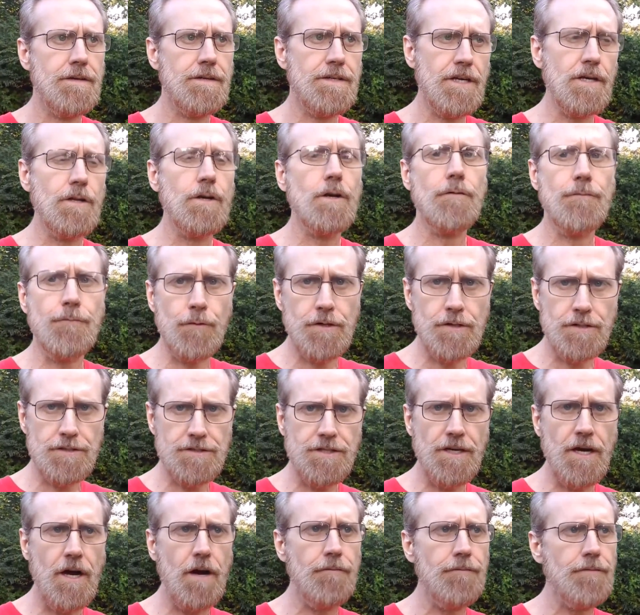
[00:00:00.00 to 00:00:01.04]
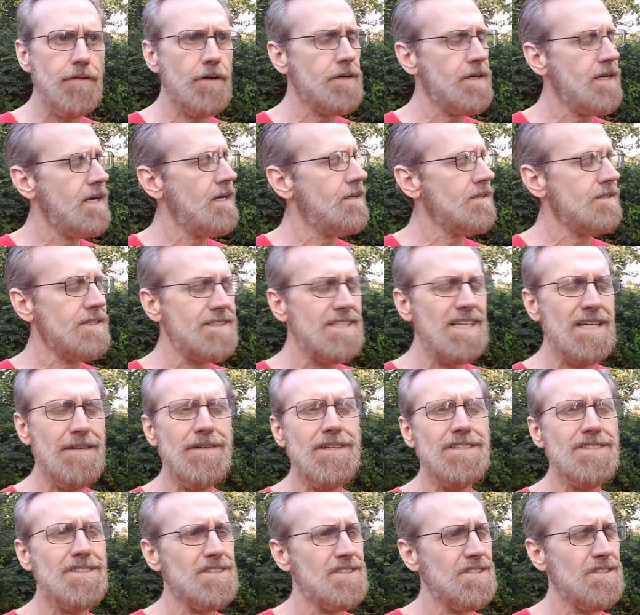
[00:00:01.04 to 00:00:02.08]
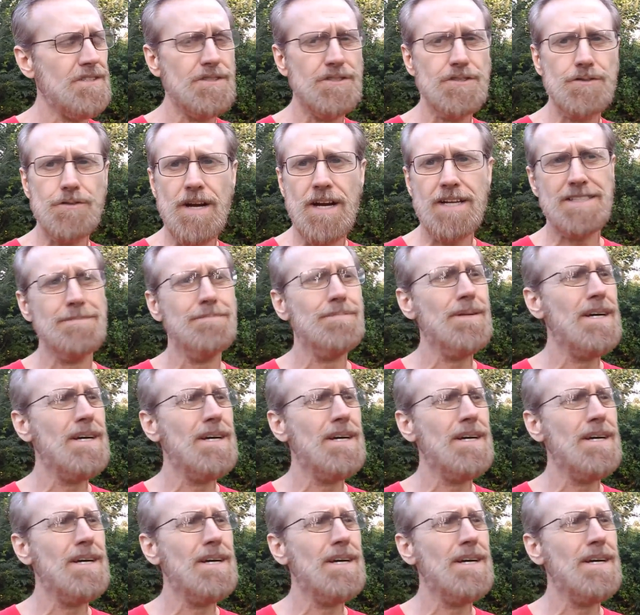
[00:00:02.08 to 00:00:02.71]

killer for yourself, okay? Because the TV is just a distraction.